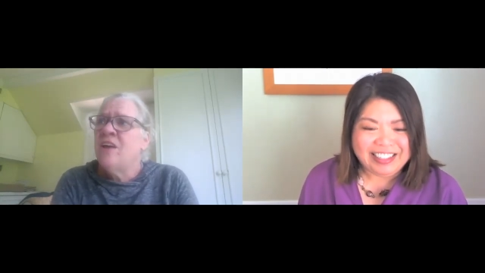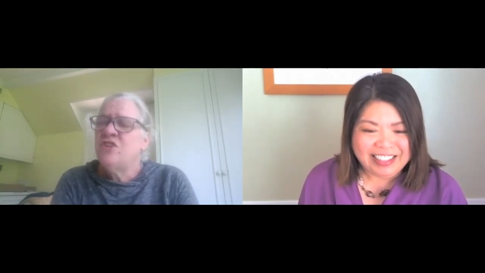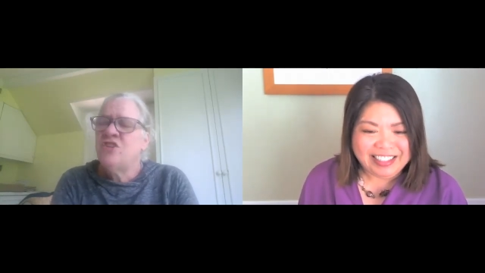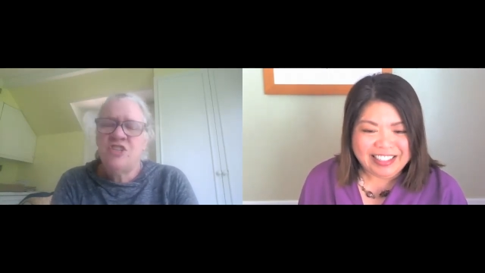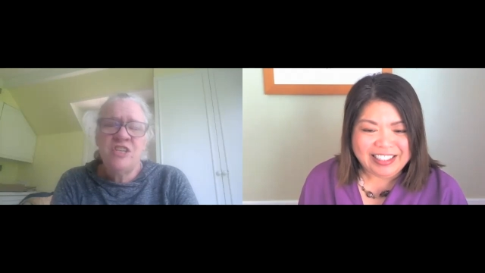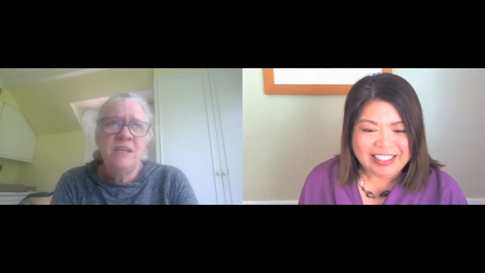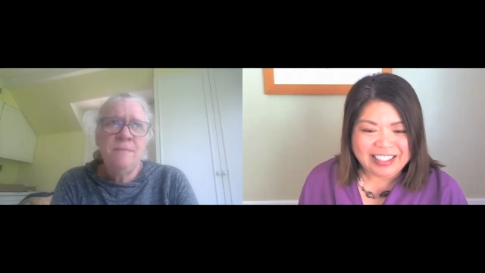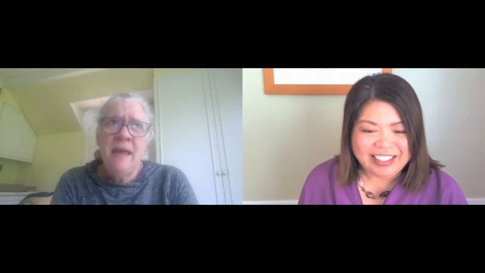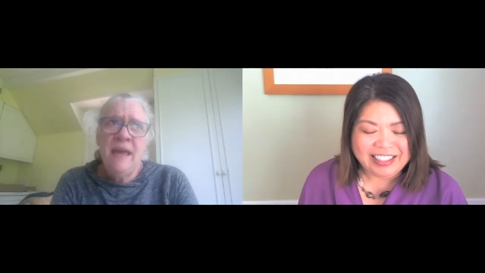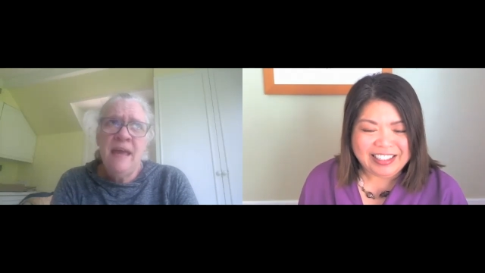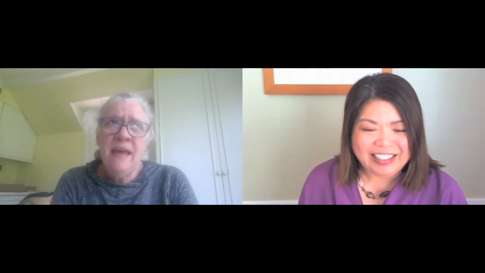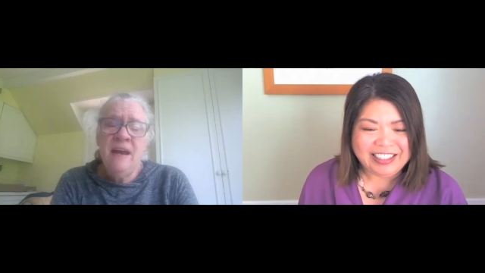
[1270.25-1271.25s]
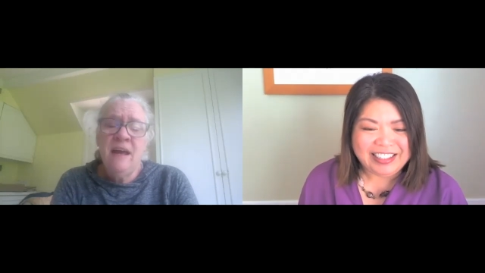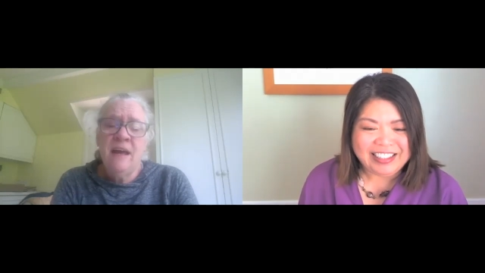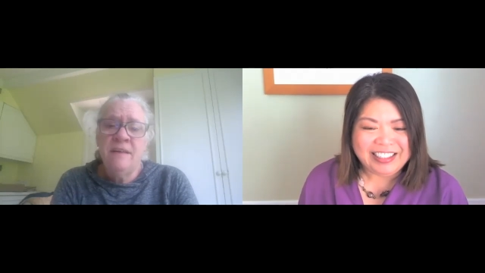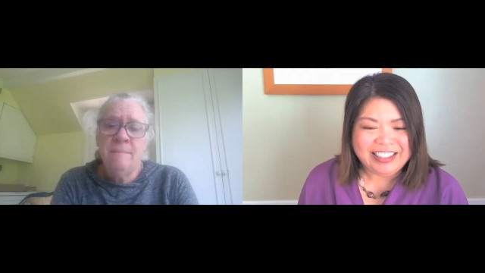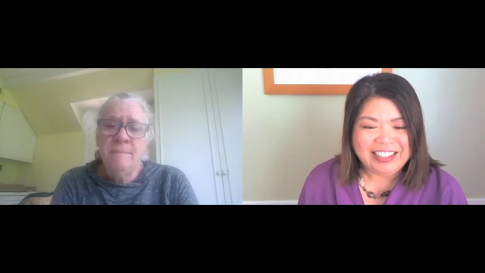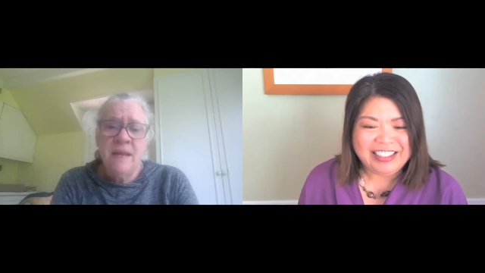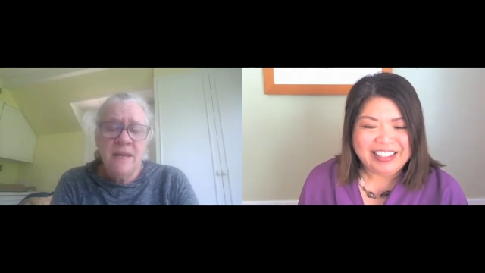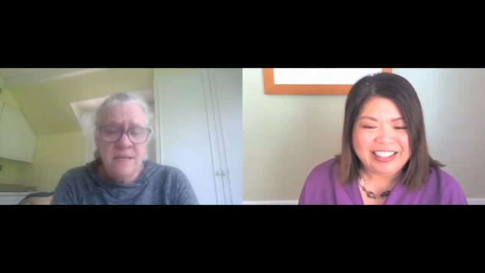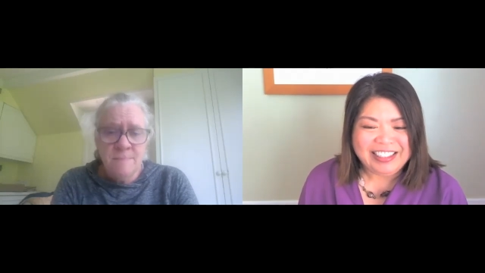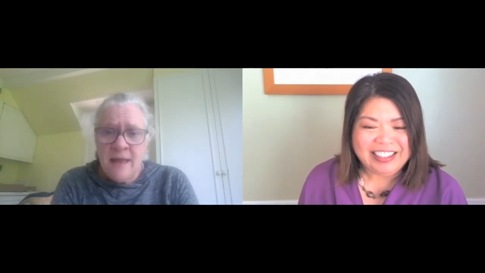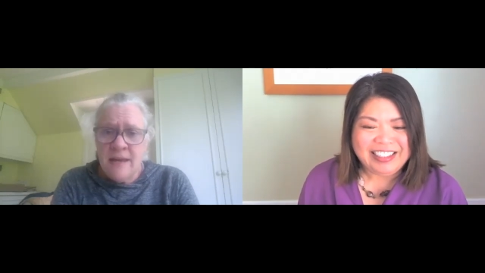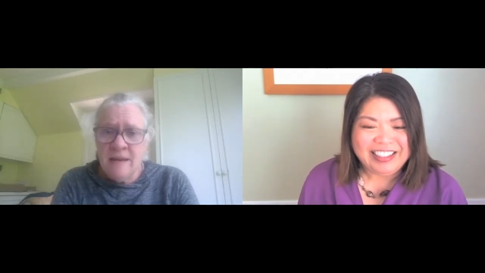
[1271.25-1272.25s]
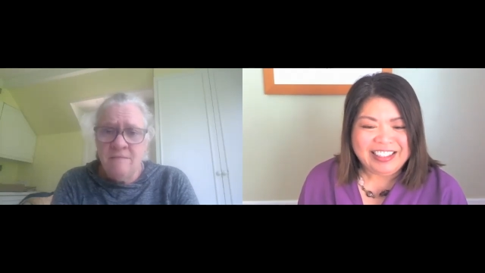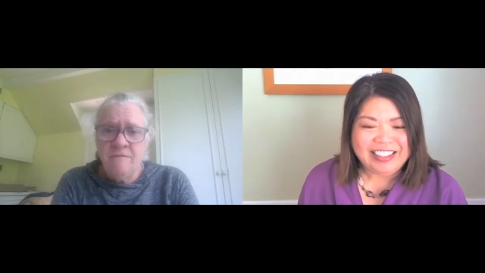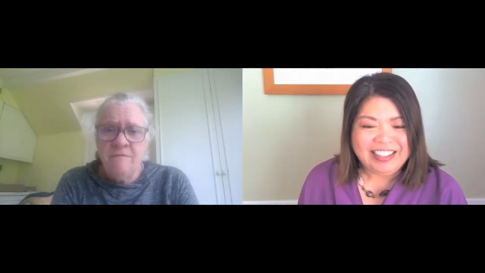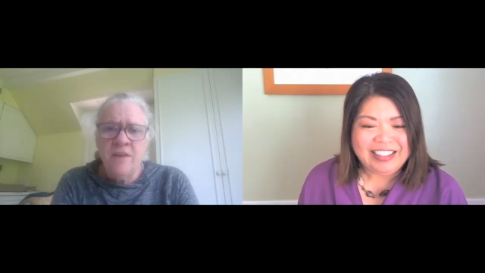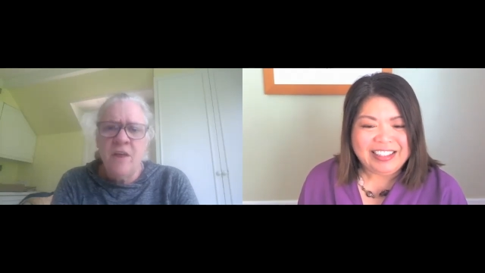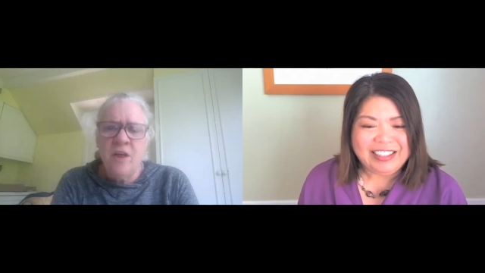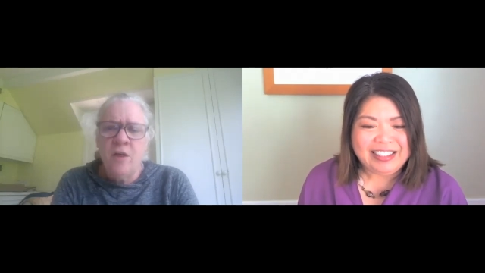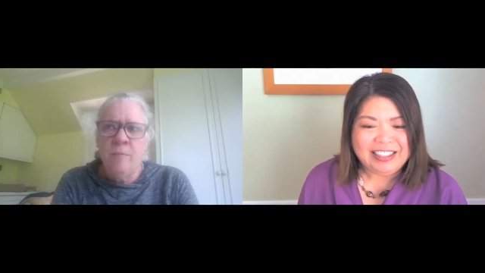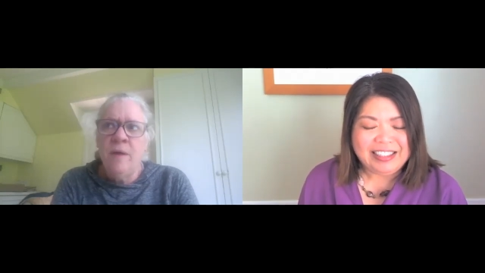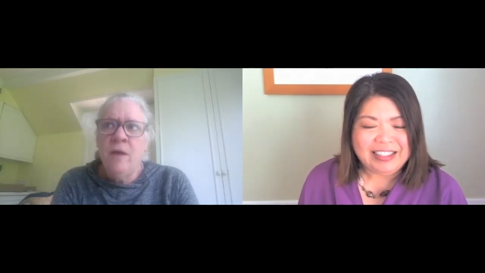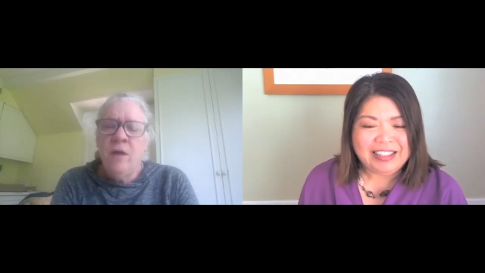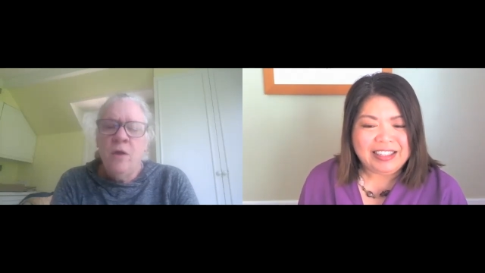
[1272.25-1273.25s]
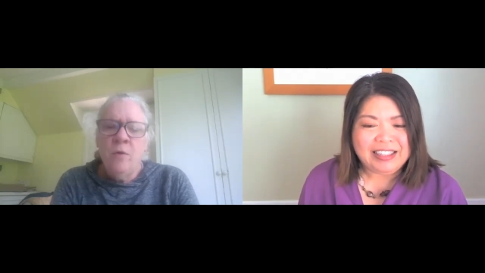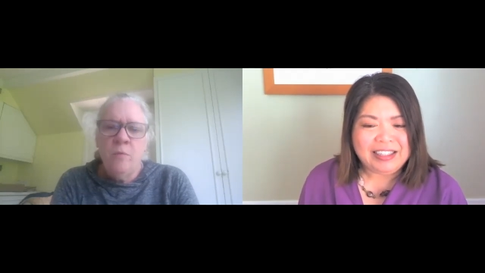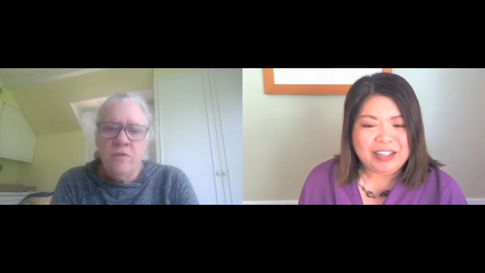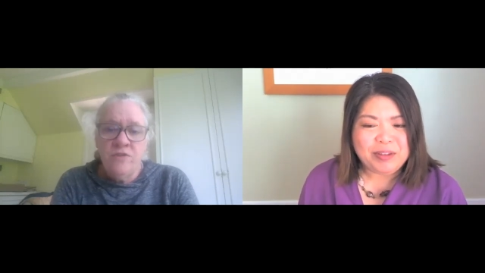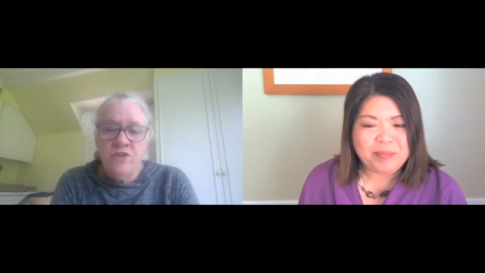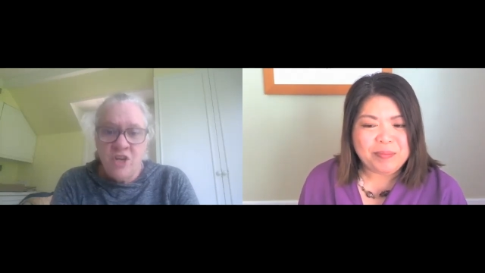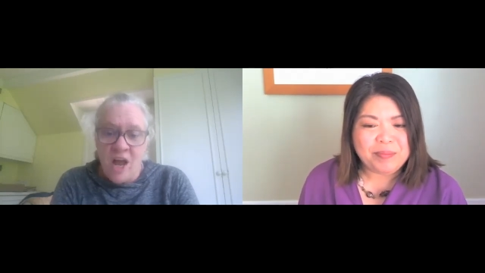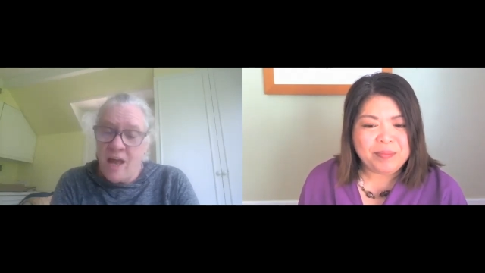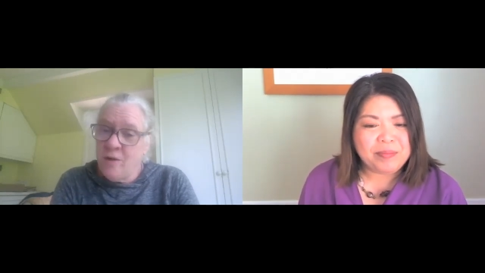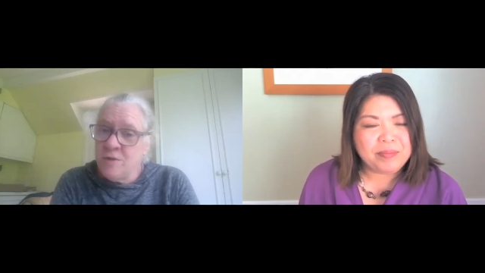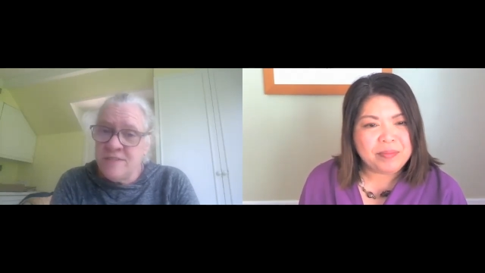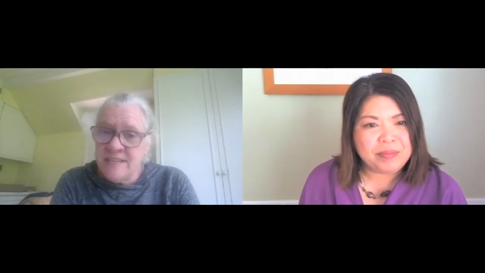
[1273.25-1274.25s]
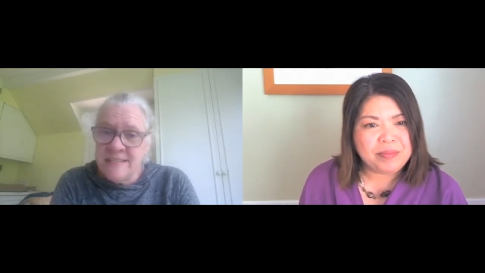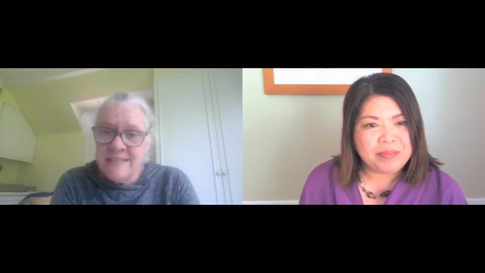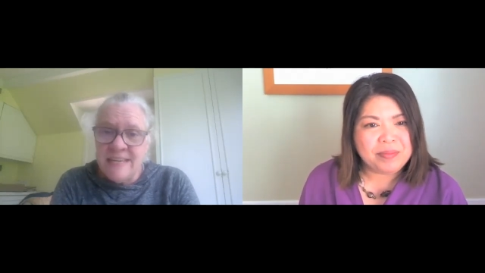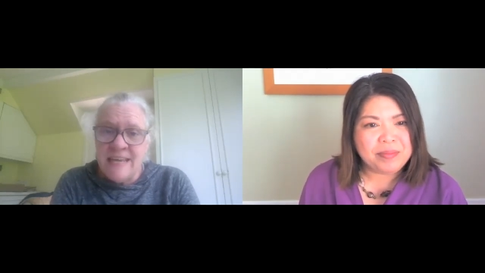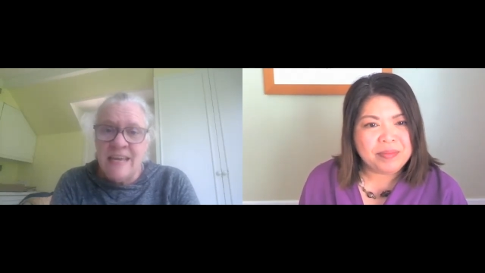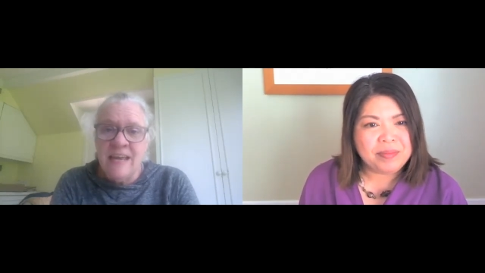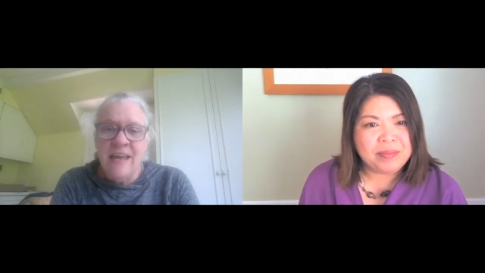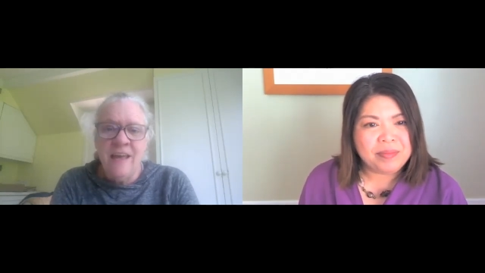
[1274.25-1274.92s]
Speaker 1: she made an independent film with John Krasinski.